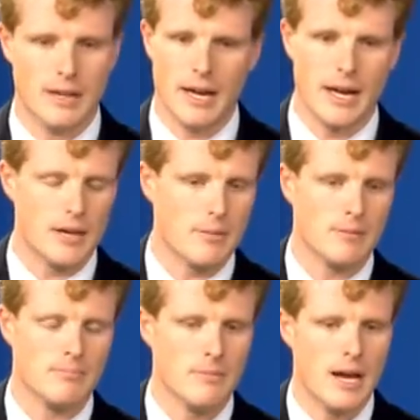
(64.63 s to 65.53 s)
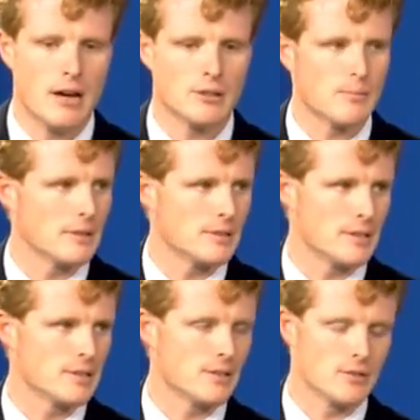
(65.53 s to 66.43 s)
out of my house about
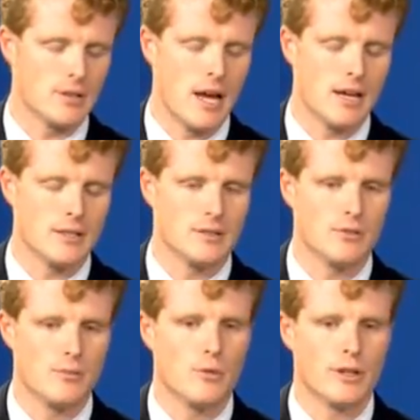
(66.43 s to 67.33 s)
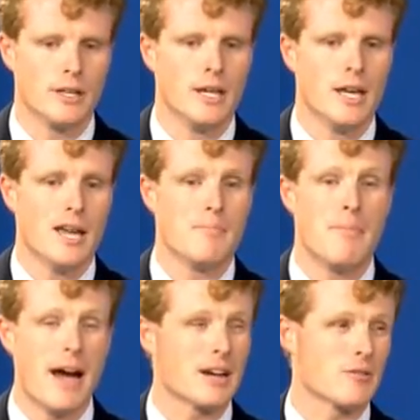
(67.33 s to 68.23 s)
6 or so in the morning,
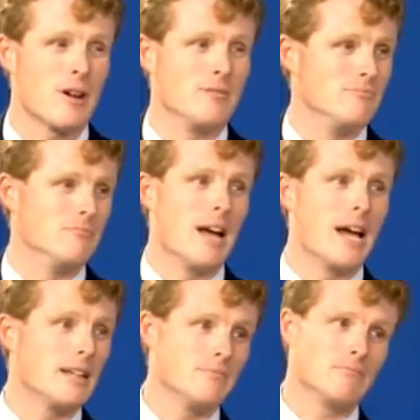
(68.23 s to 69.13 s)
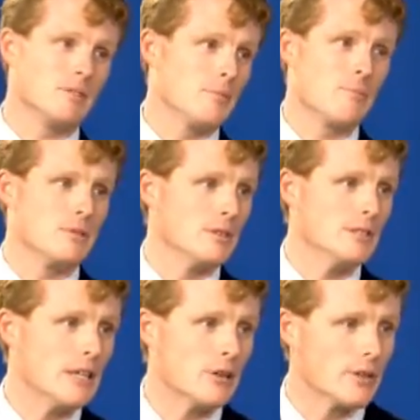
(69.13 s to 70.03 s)
back around 9, sometimes
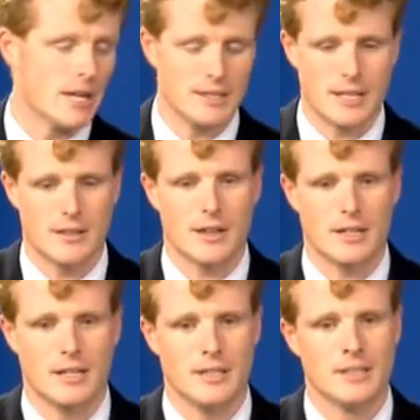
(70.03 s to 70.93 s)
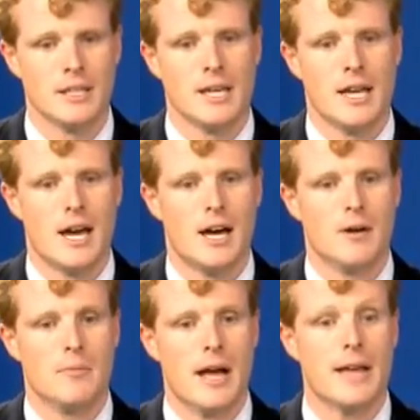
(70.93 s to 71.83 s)
later at night, 10 o'clock at night.
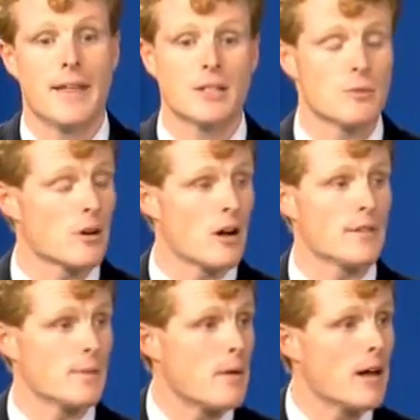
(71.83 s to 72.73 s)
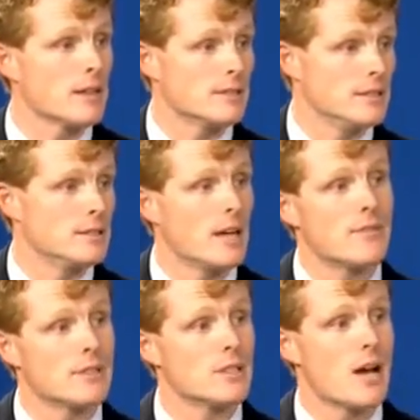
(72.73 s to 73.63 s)
And that's where all of the policy side
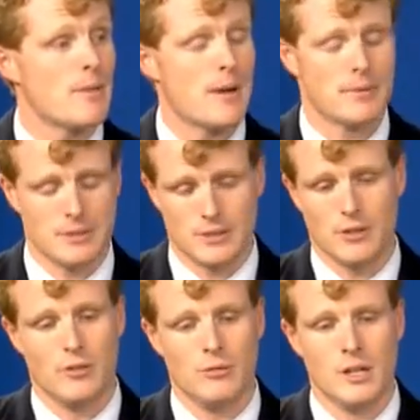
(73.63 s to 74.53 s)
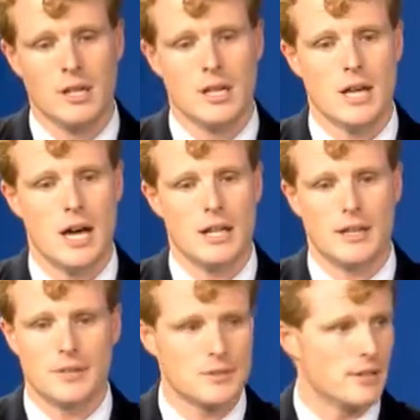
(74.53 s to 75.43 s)
of the job happens. So
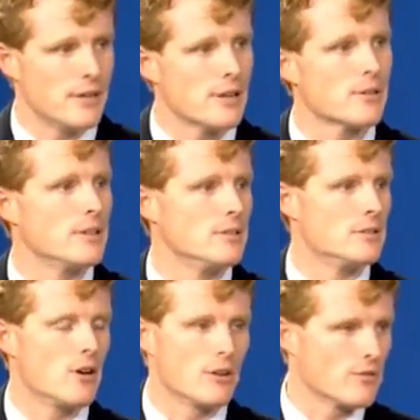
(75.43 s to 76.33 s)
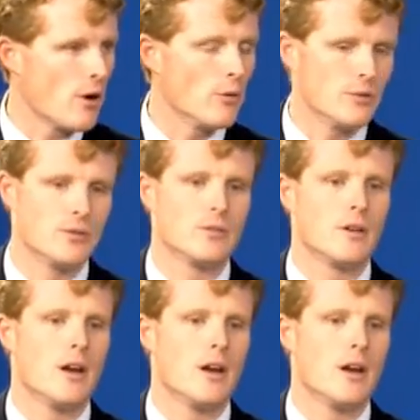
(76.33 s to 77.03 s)
legislative hearings, our votes,